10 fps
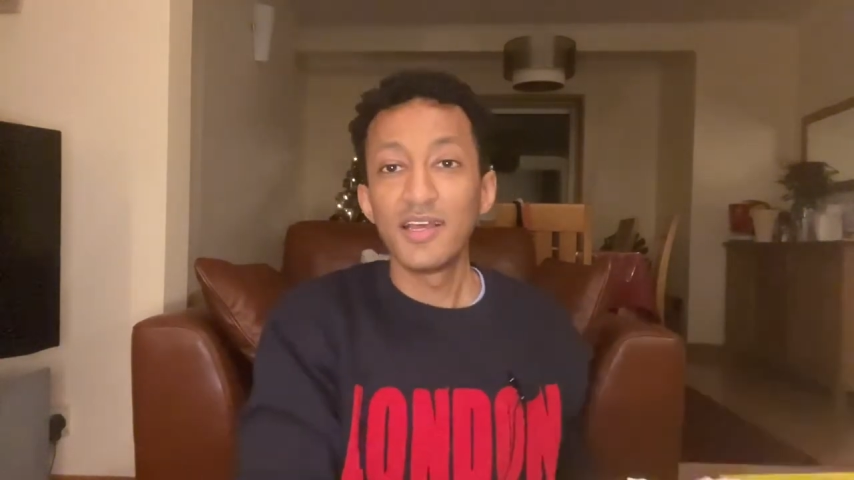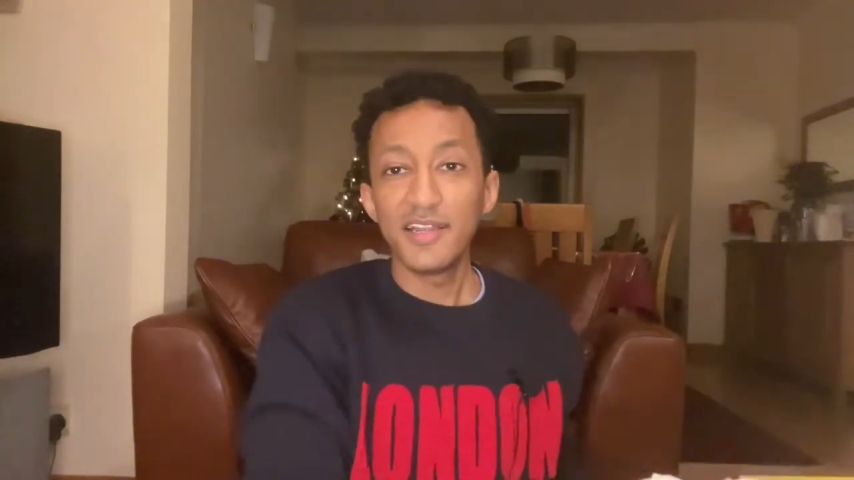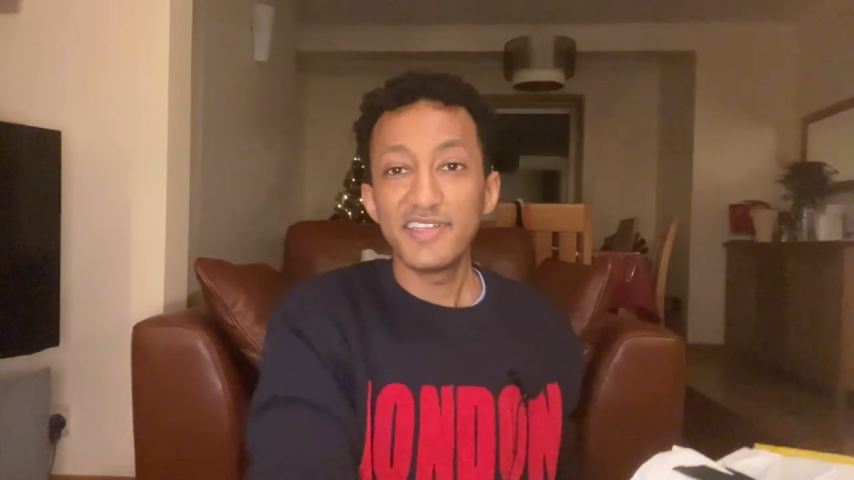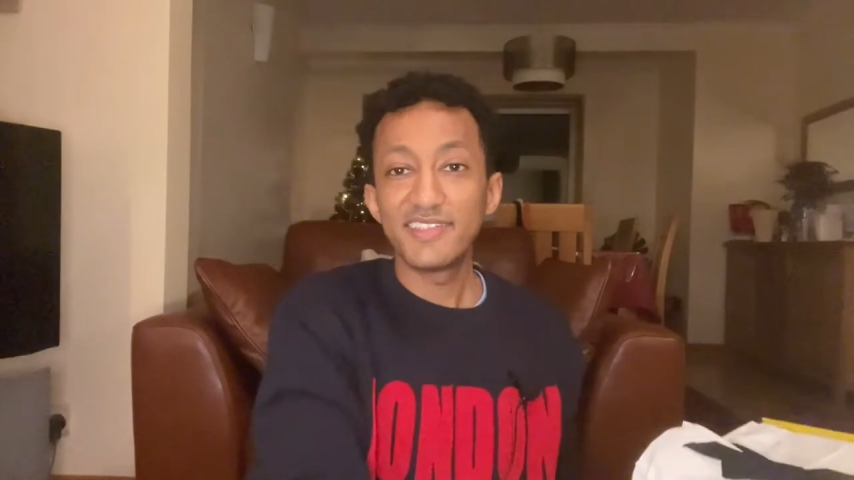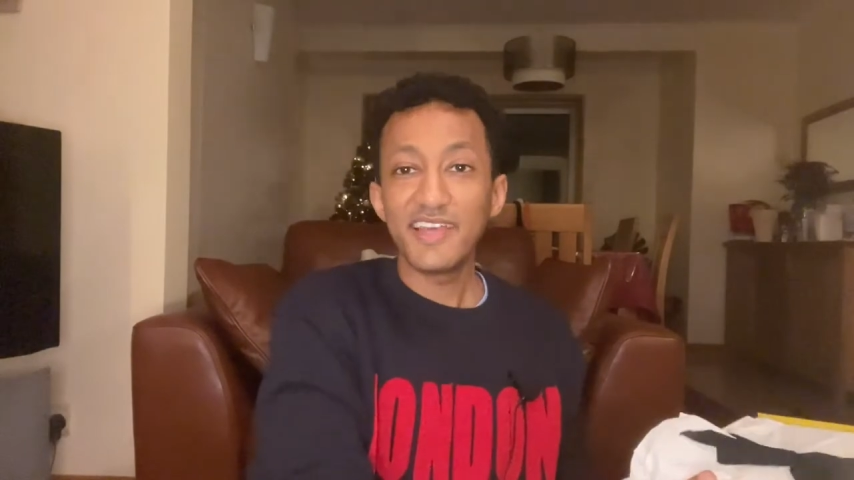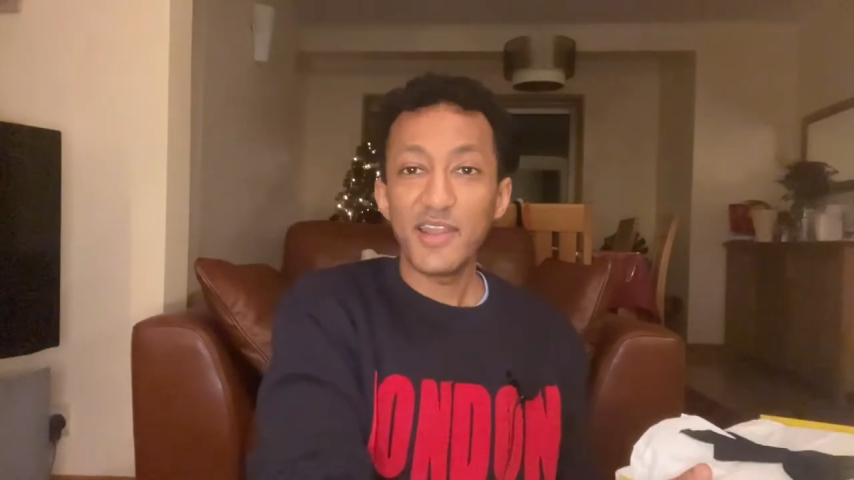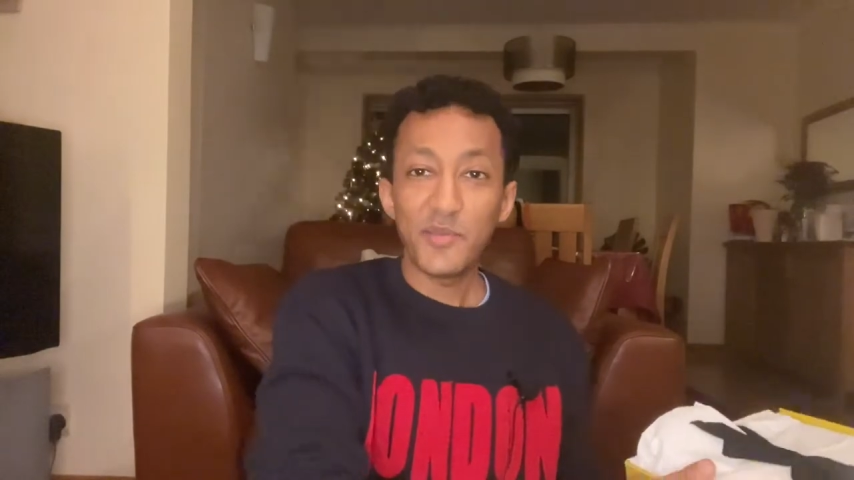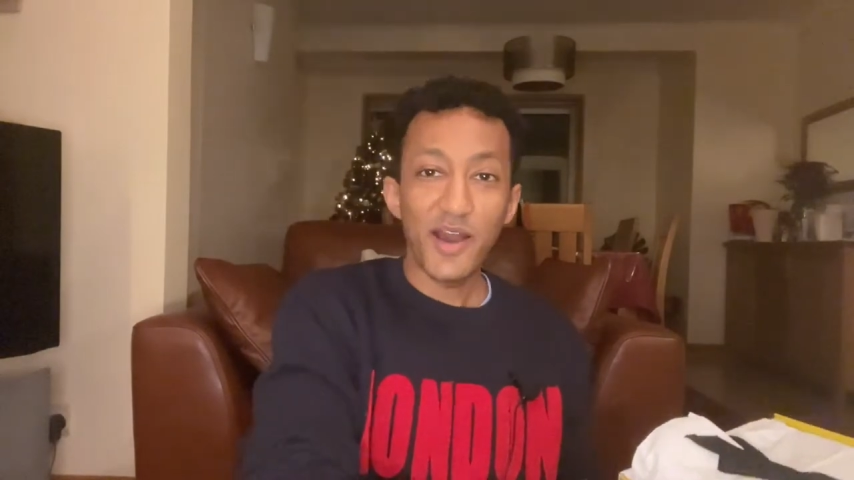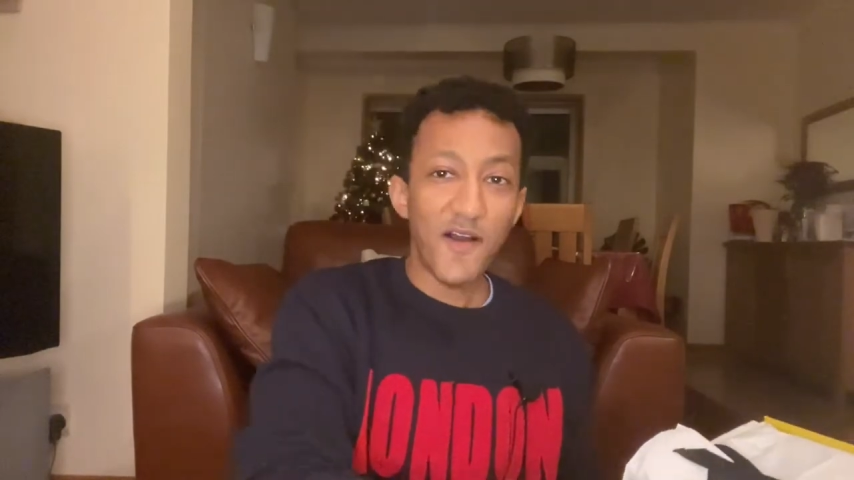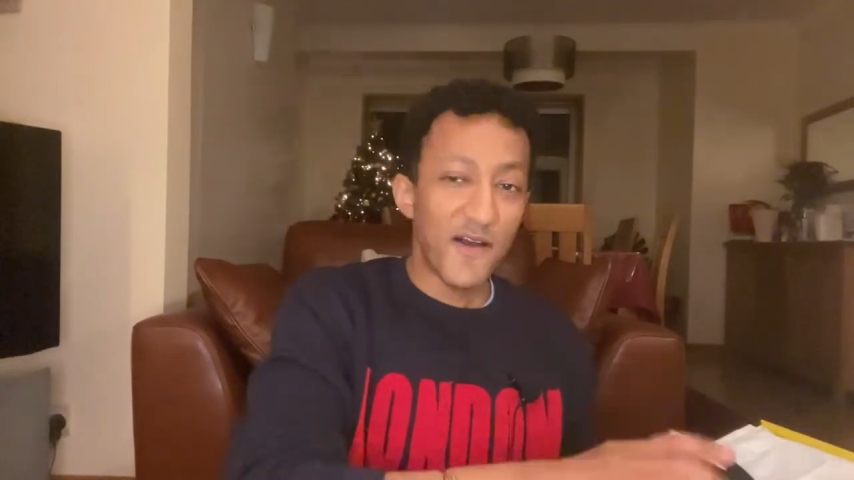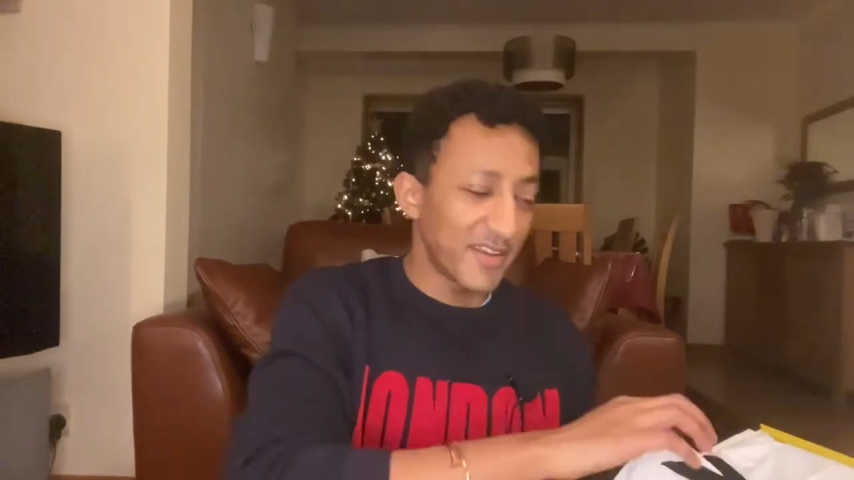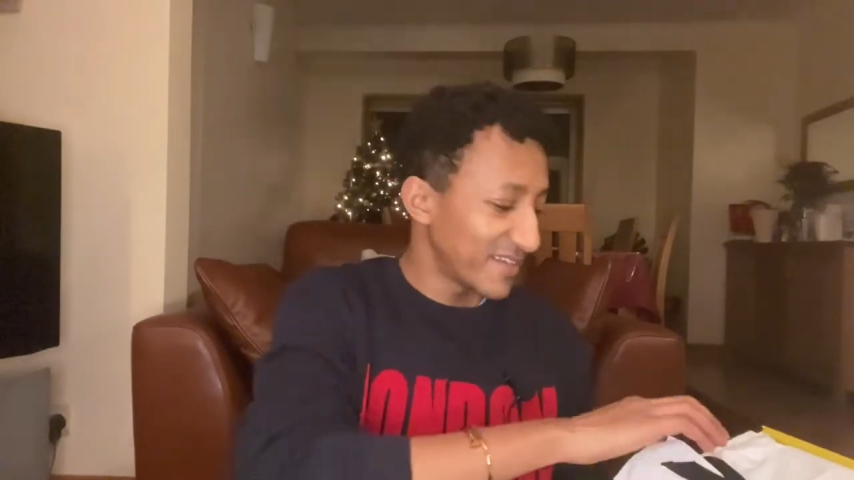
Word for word: this is getting a bit hard.